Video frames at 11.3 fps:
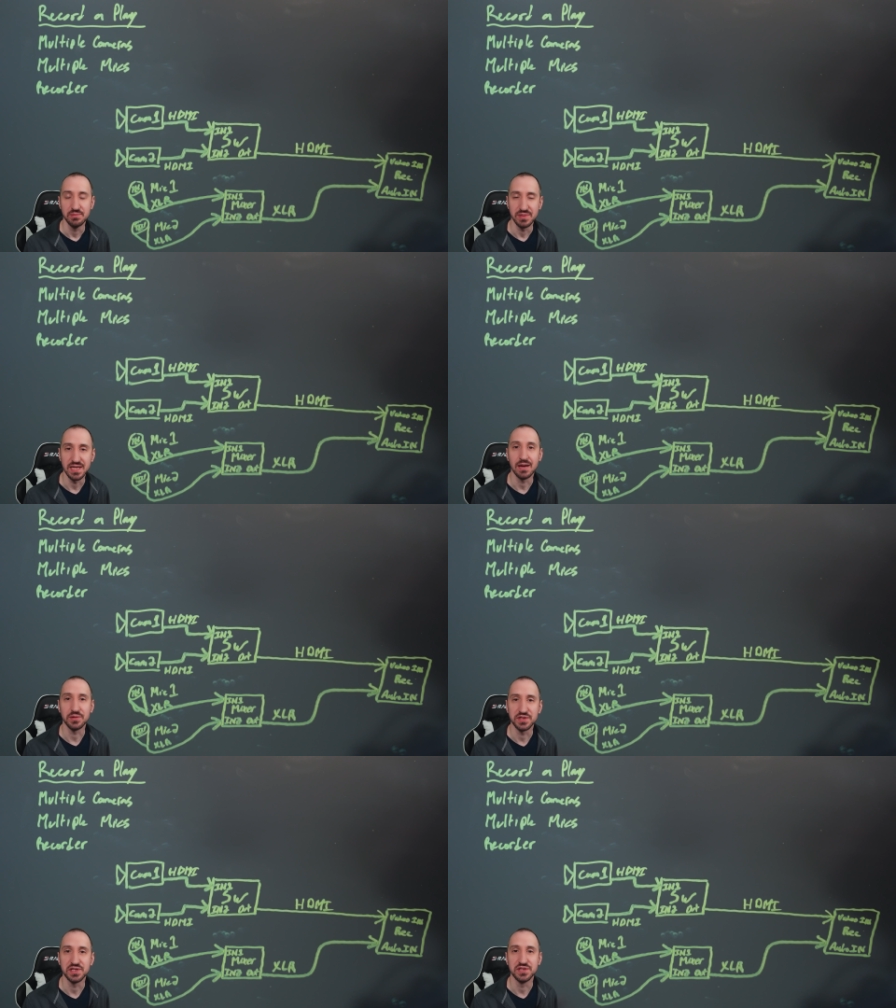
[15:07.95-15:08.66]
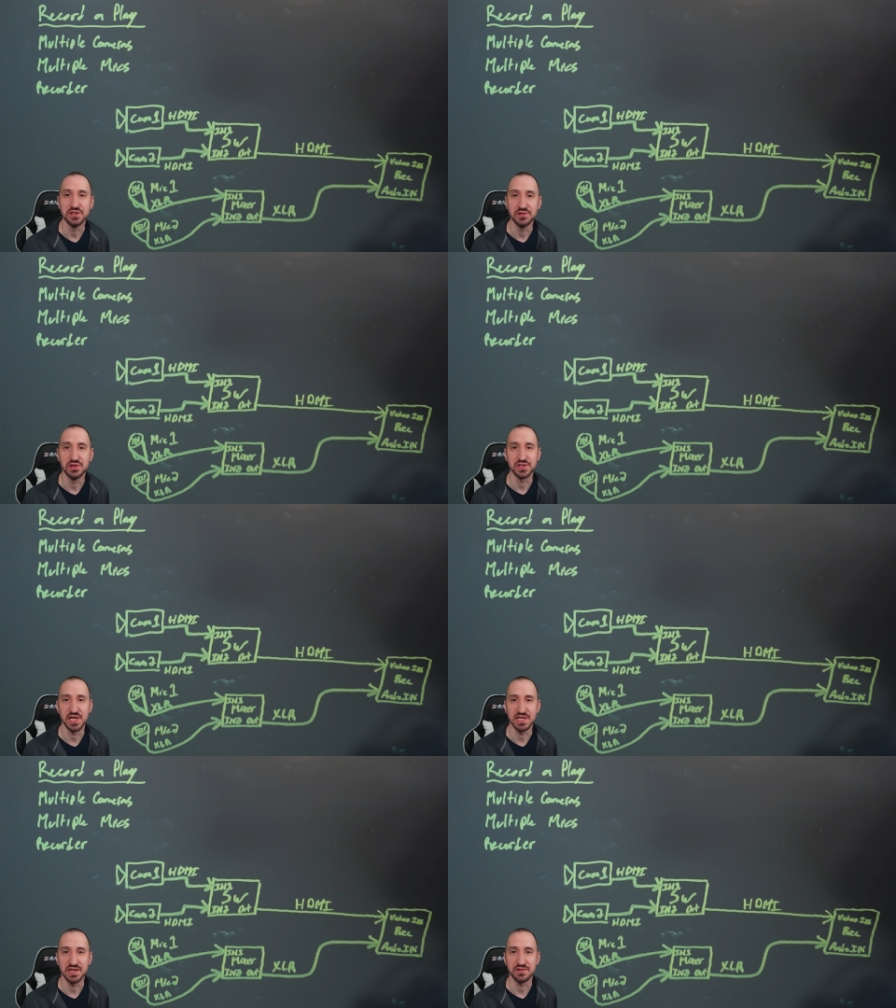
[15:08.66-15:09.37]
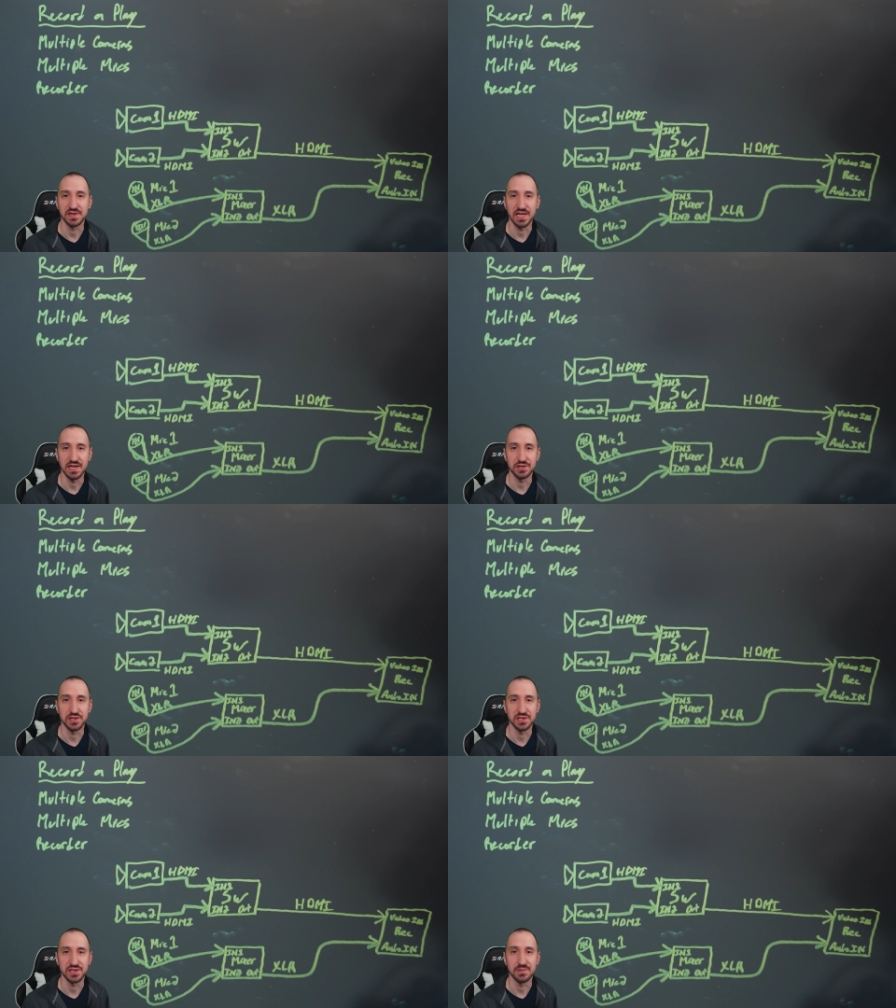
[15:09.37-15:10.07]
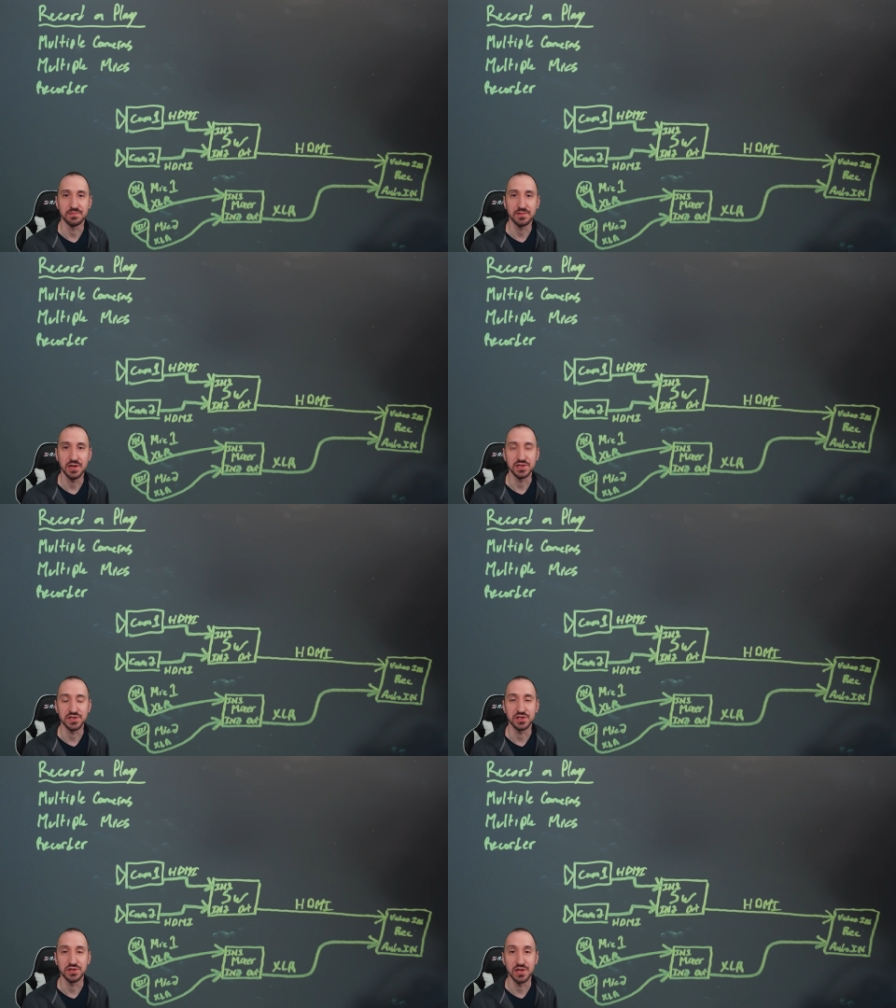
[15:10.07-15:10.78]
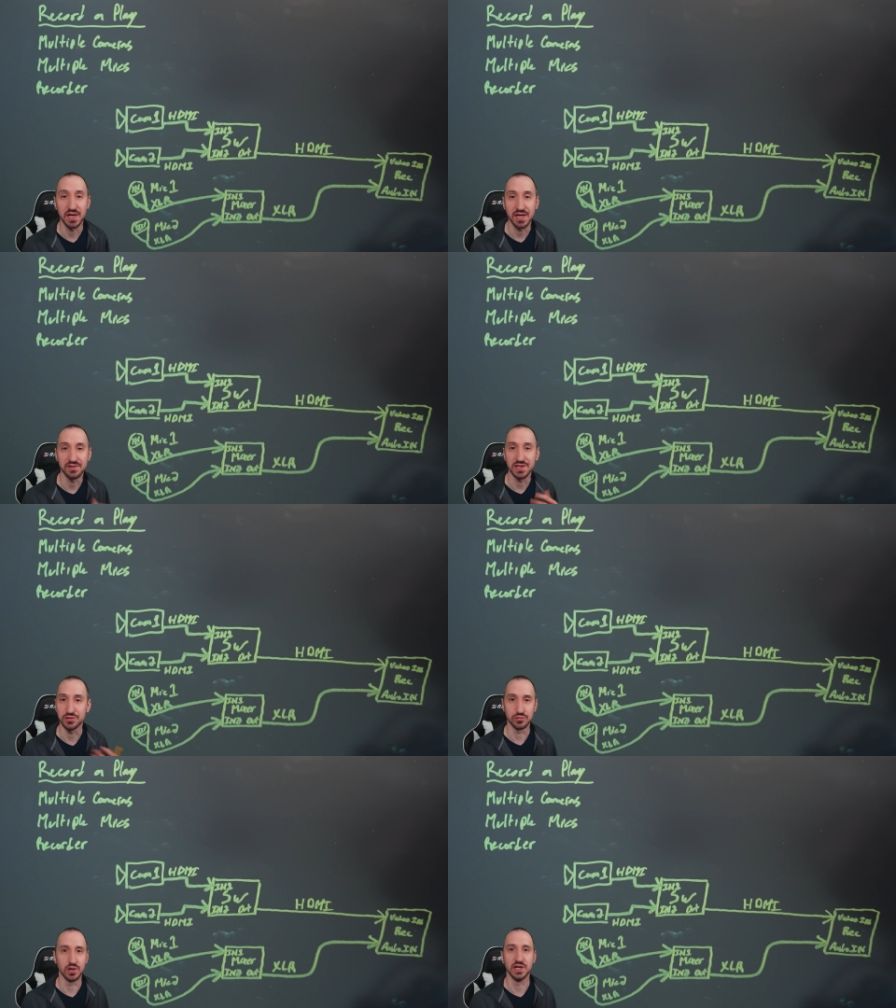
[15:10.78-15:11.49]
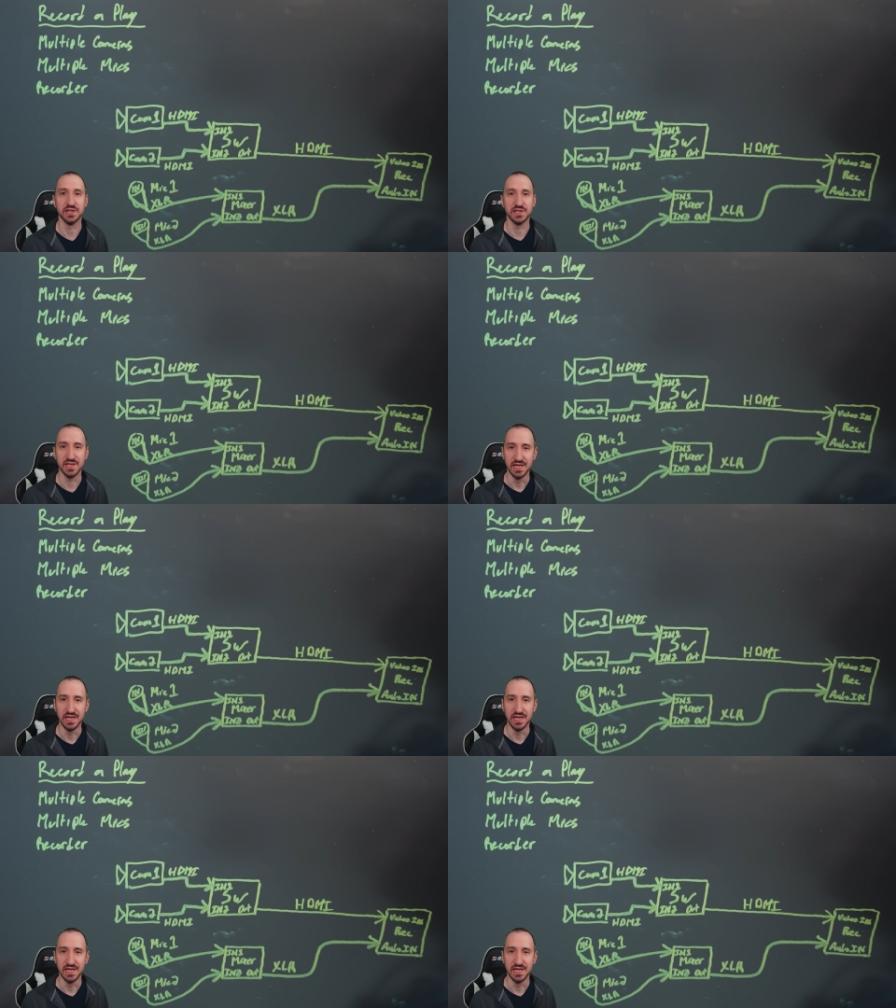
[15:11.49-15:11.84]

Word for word: being able to do those identifications up front so you're not having to run